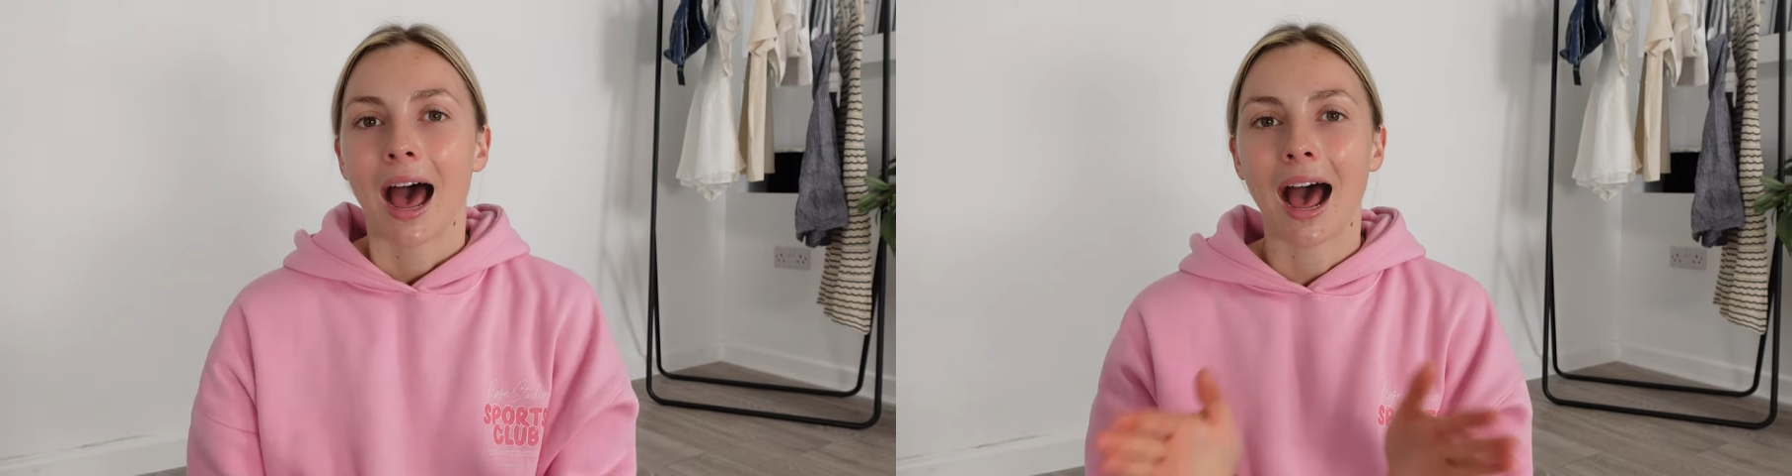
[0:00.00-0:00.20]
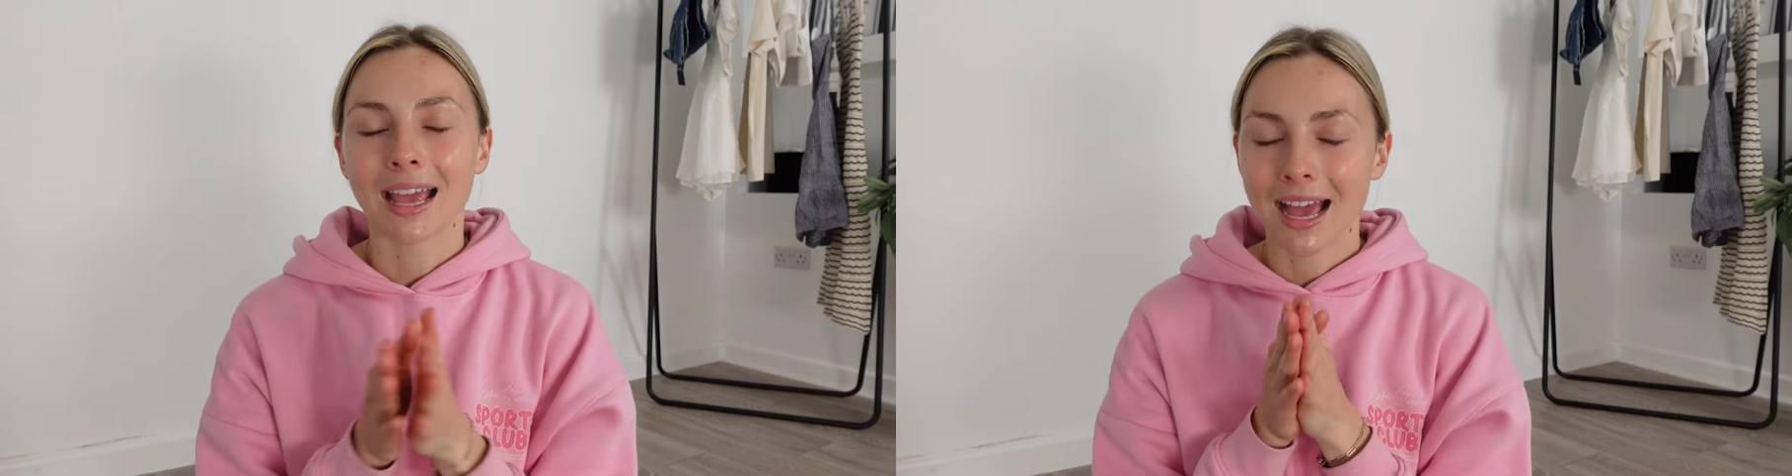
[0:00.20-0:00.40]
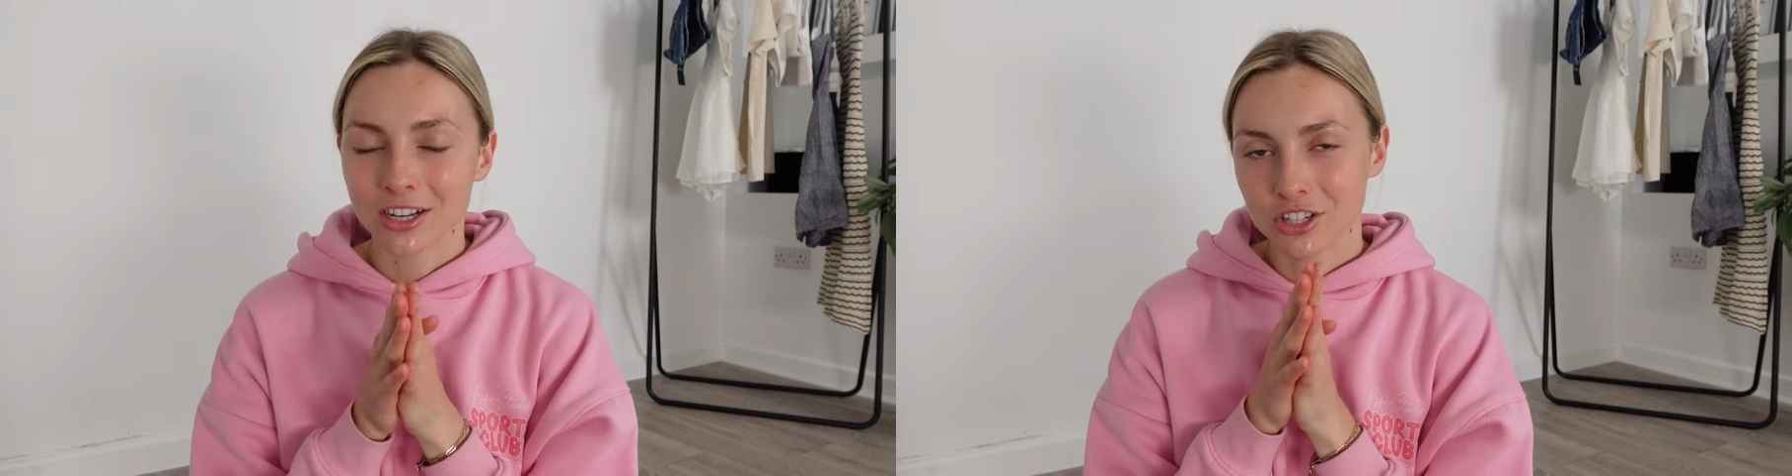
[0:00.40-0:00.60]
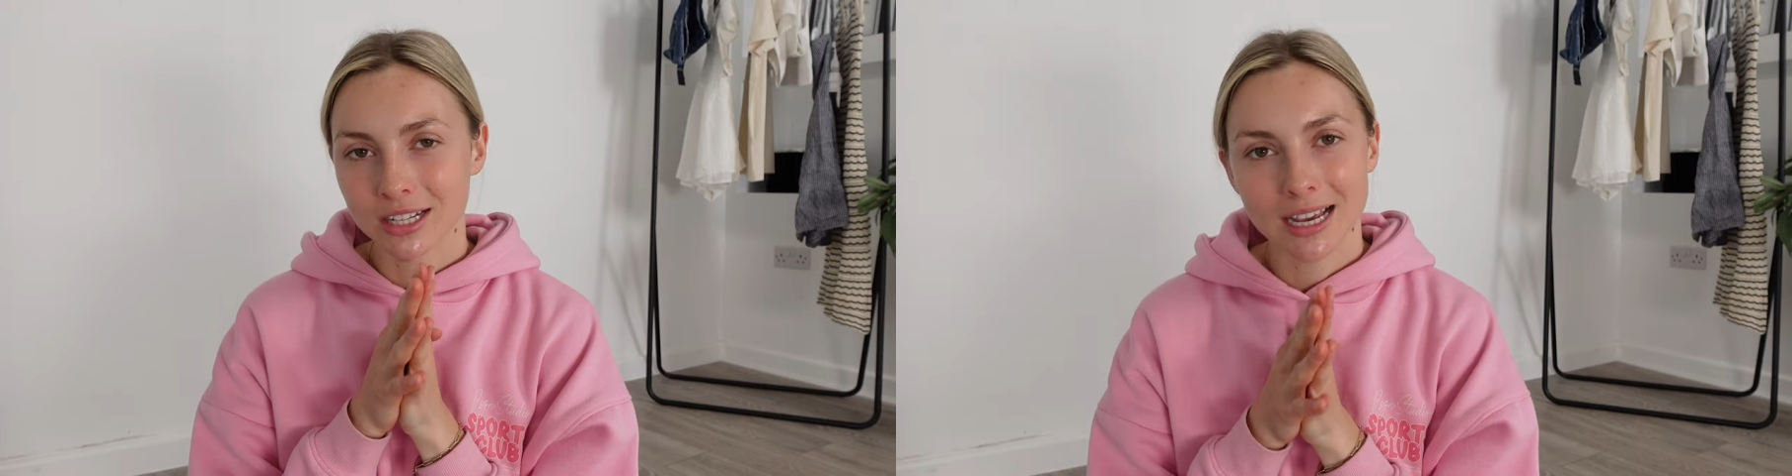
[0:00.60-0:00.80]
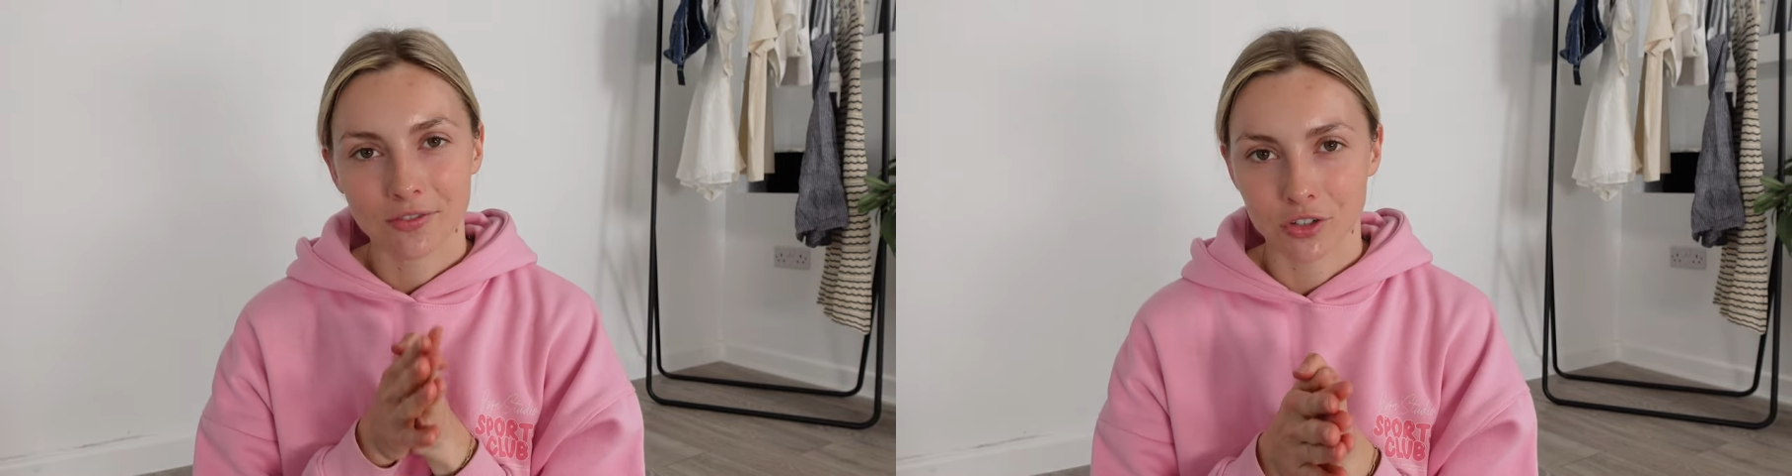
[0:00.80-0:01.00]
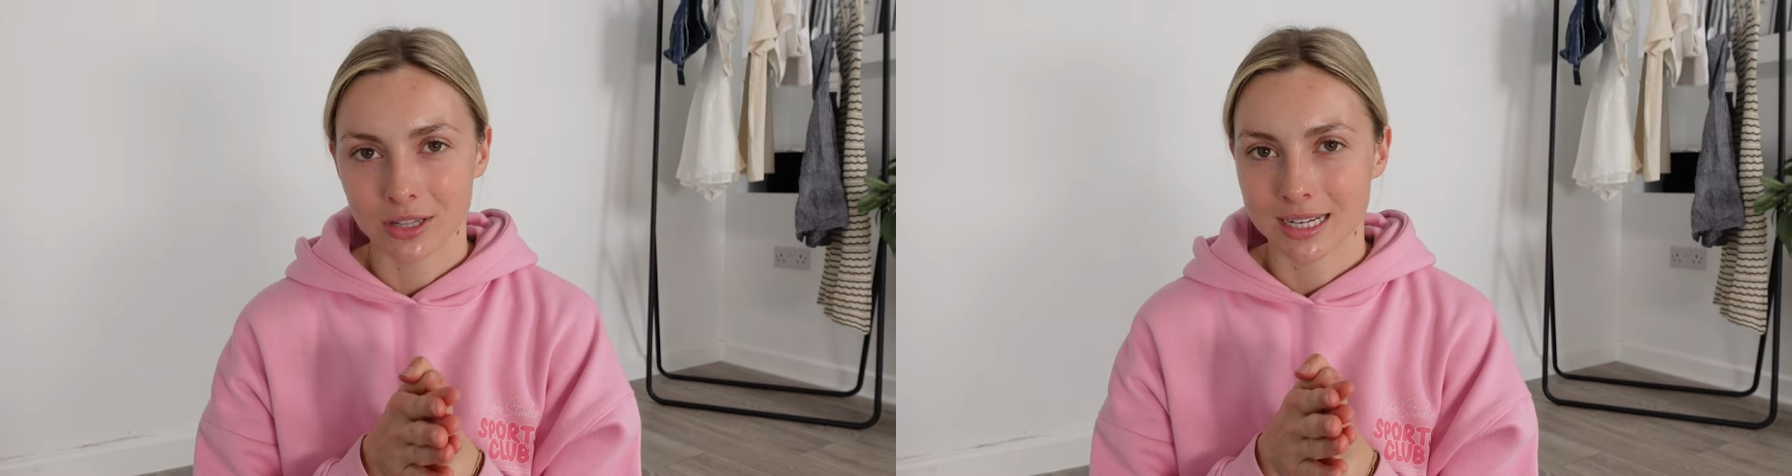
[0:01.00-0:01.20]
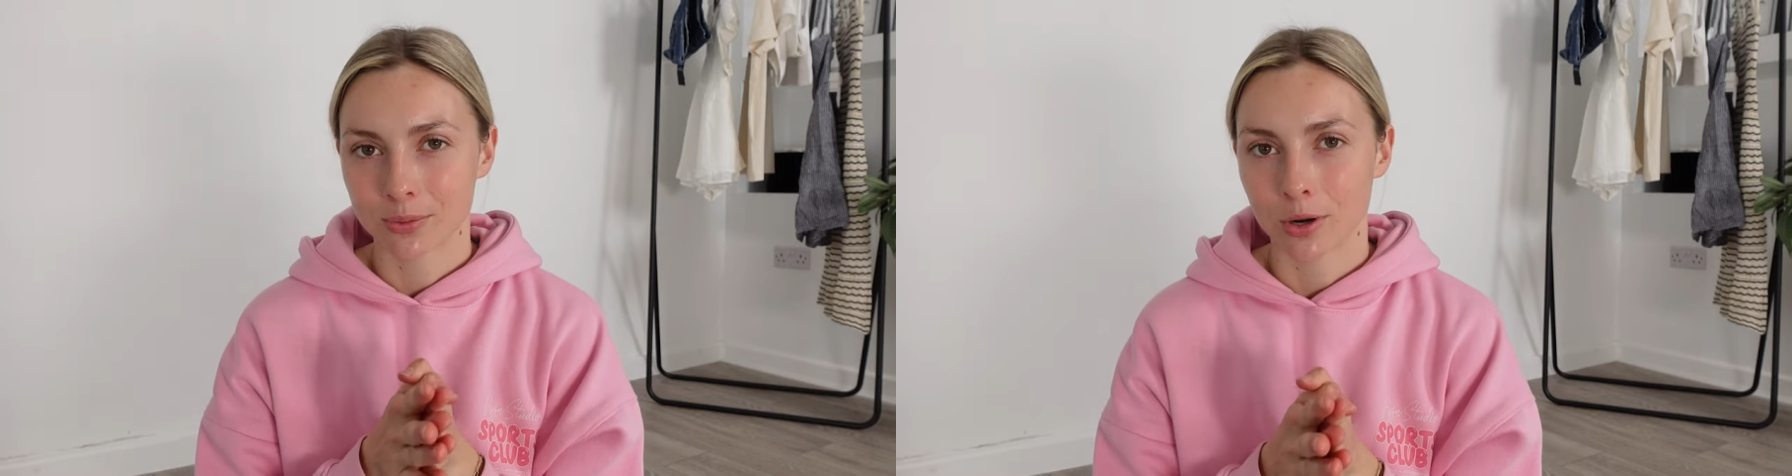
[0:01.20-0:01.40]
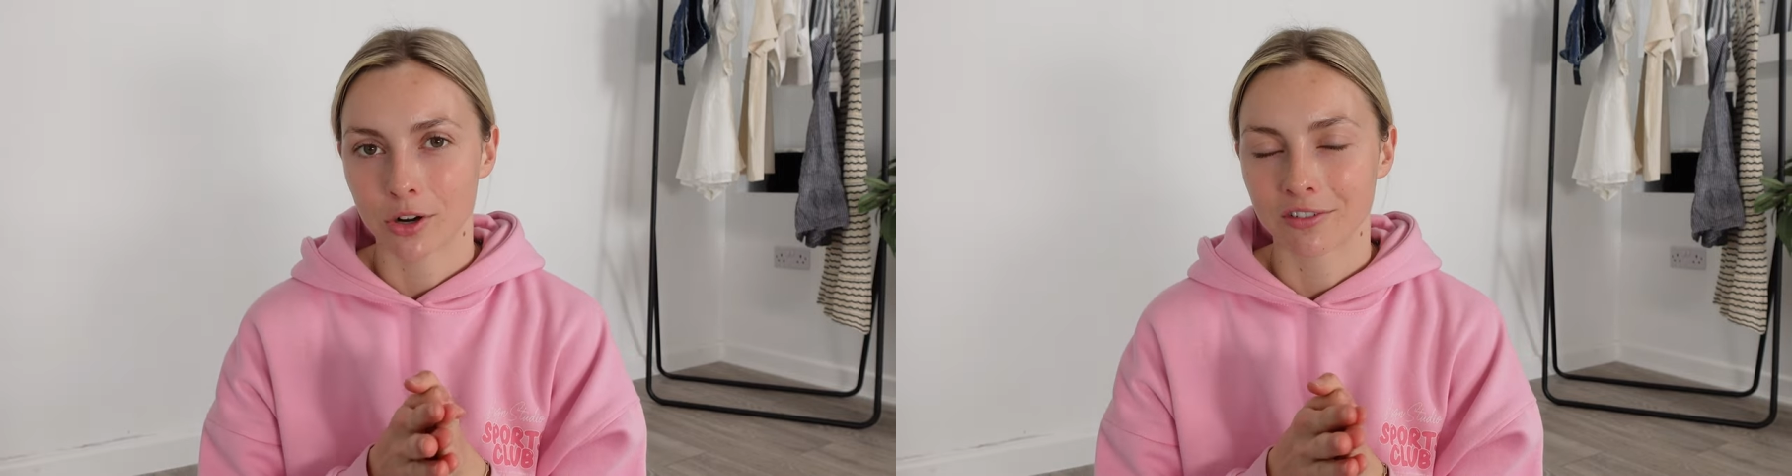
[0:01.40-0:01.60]
I actually have done
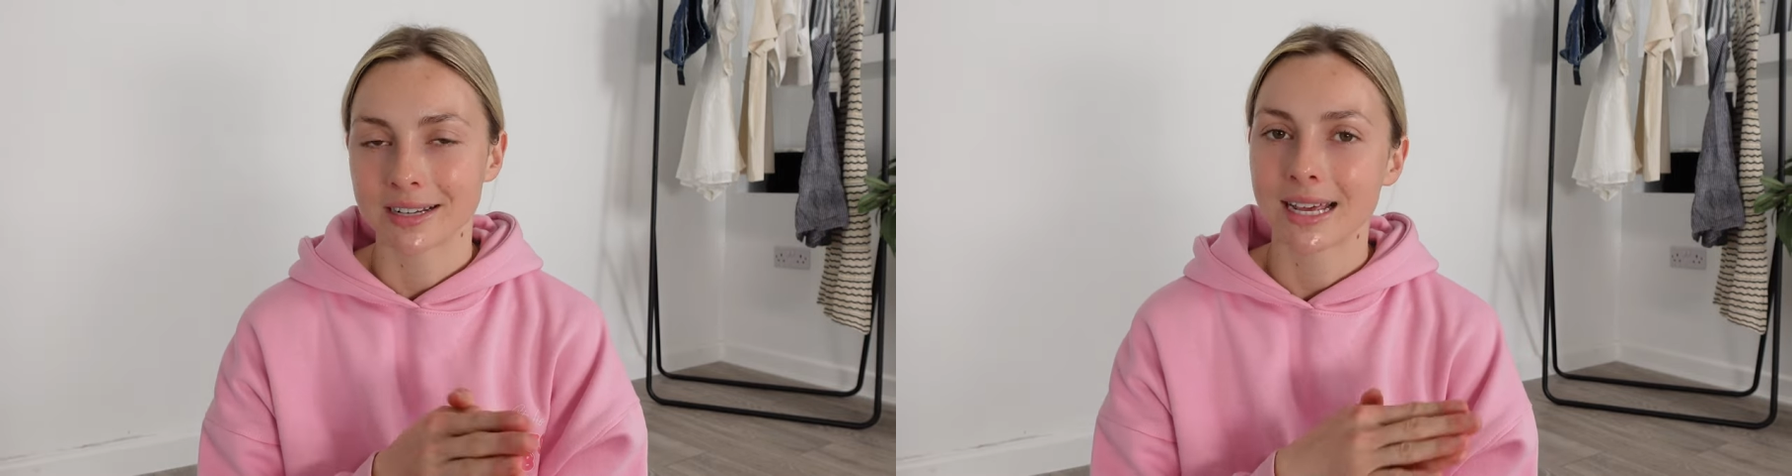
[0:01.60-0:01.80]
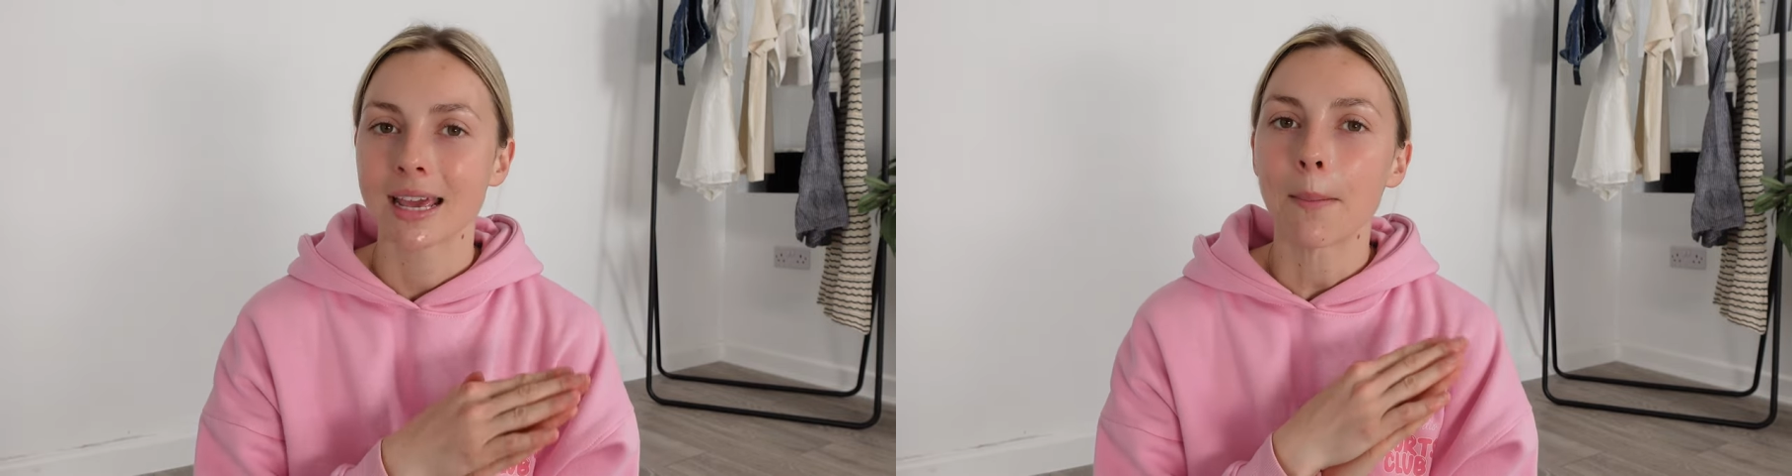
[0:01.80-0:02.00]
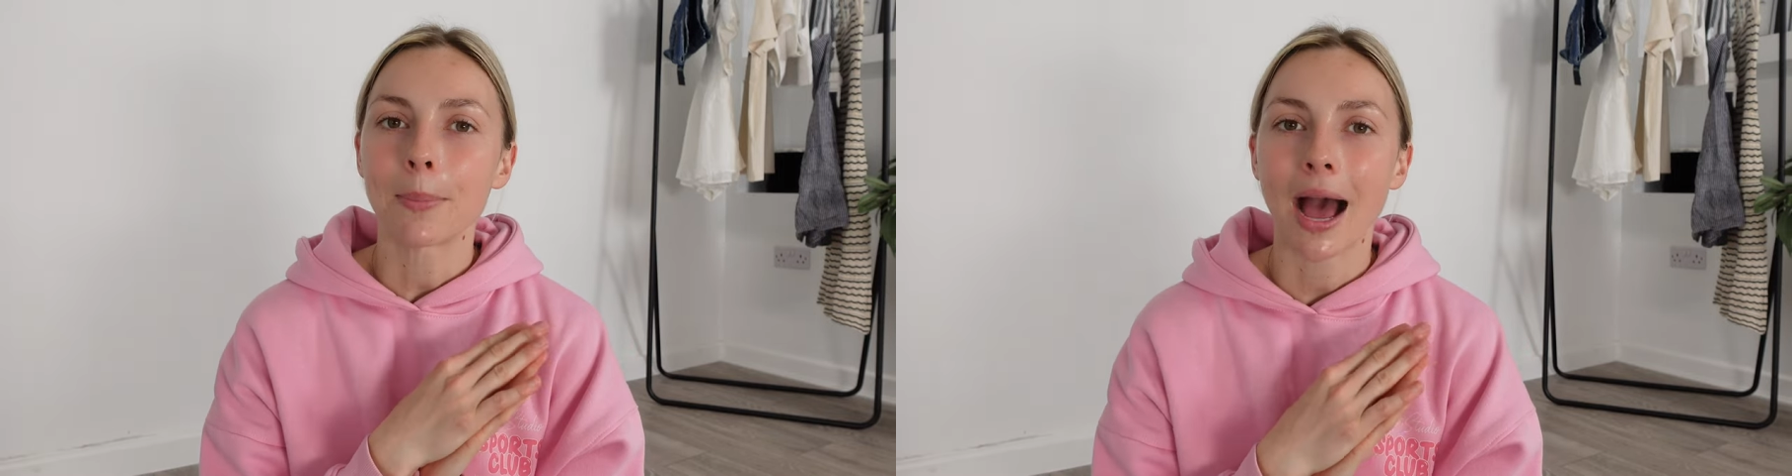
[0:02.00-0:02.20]
this one already,